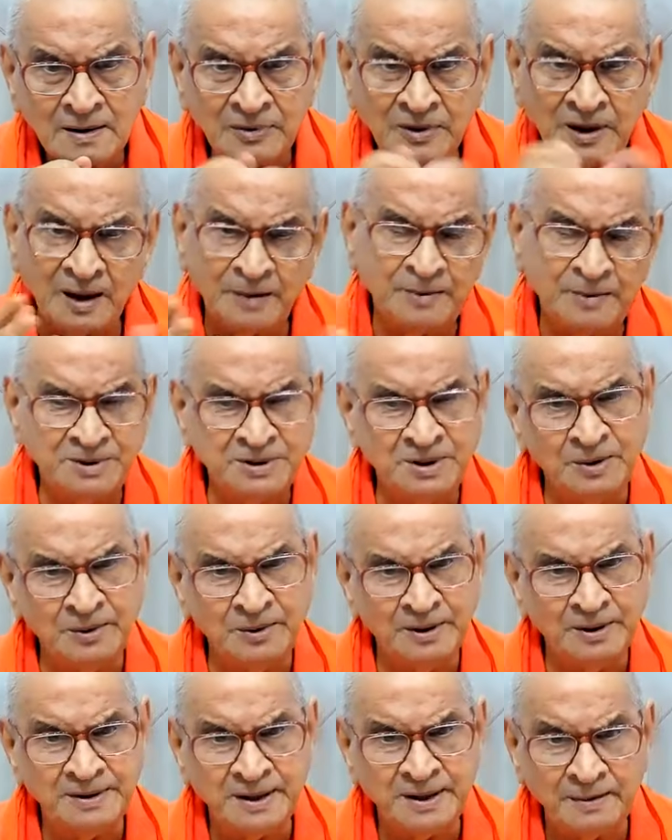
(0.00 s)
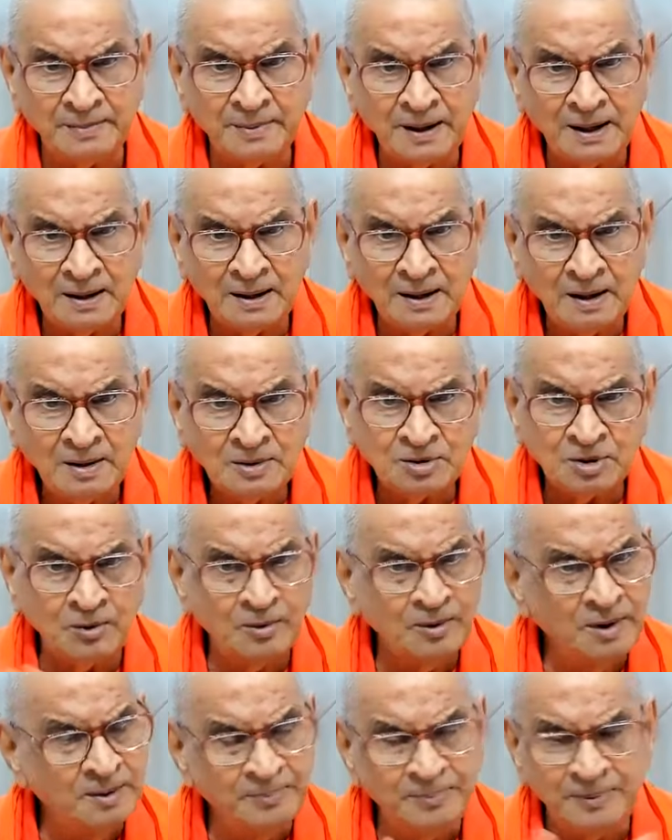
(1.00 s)
Name is given table,
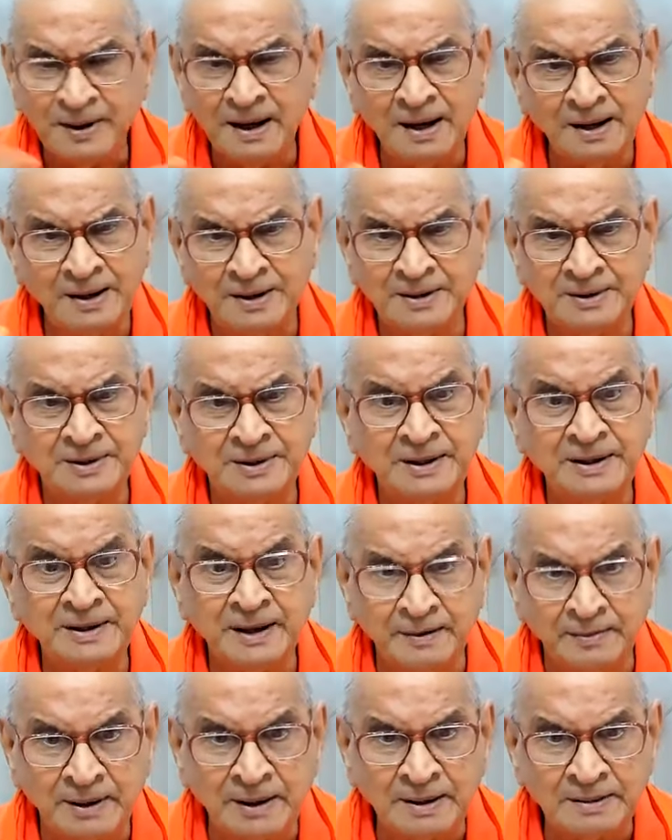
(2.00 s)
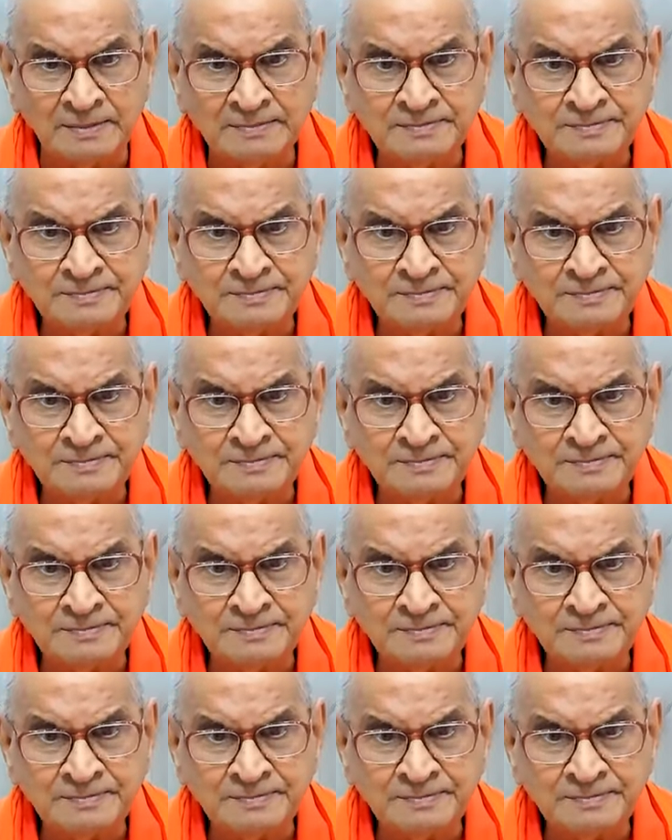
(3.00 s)
so we feel it is a table.